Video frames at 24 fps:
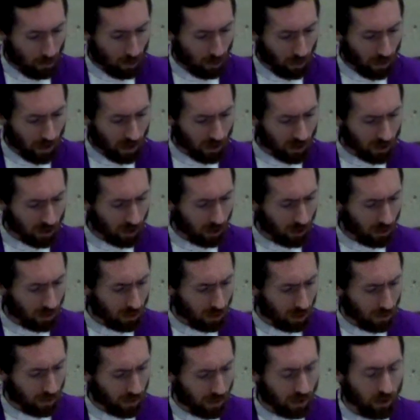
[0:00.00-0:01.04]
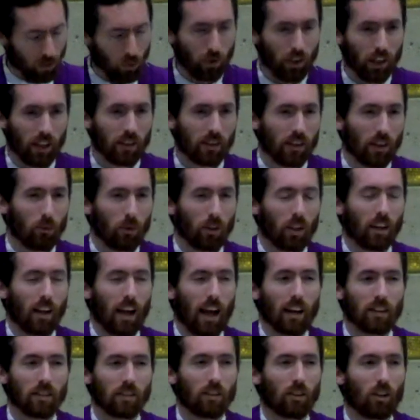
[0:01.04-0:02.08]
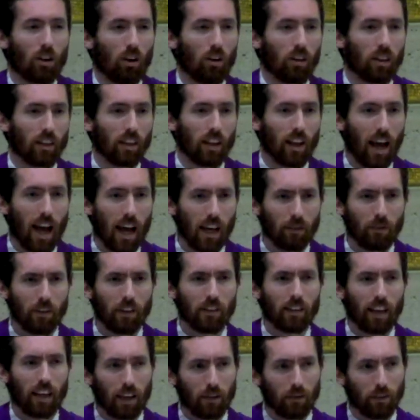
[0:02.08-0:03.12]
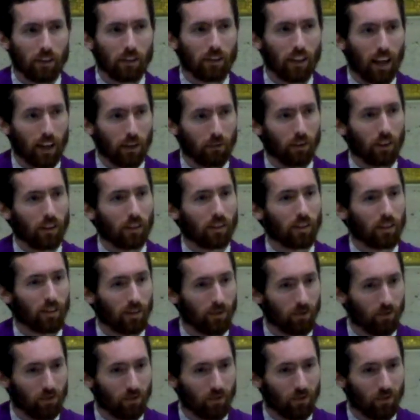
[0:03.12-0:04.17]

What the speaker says: But what I just learned over this week is that we could actually call it Advent Advent Advent.